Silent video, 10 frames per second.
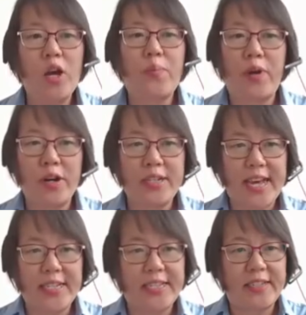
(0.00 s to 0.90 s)

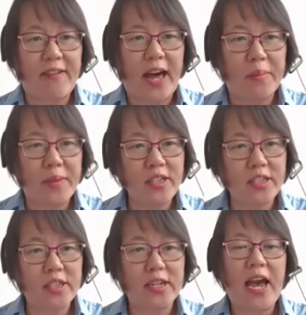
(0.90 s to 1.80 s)
process
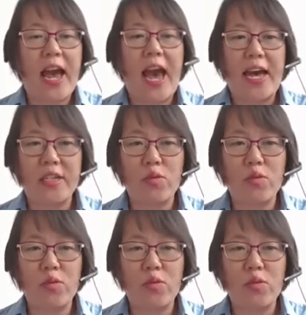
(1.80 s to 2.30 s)
development, as